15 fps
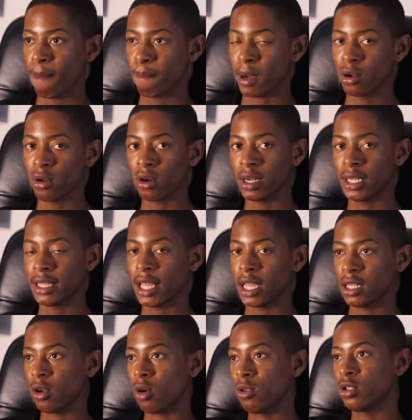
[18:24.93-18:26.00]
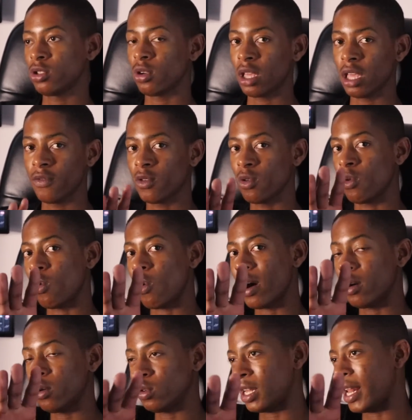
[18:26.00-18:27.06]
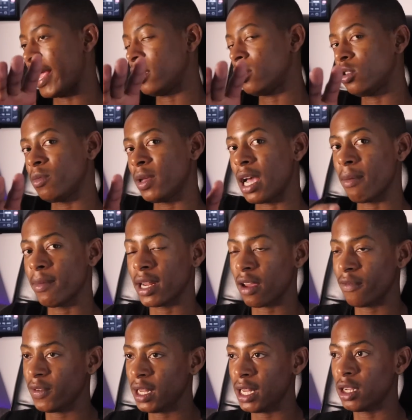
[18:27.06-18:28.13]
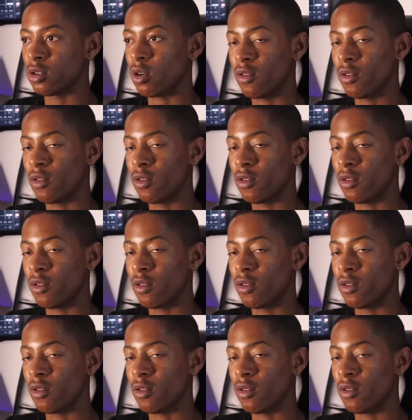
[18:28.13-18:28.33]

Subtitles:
But not only that, also if you would like to become an affiliate,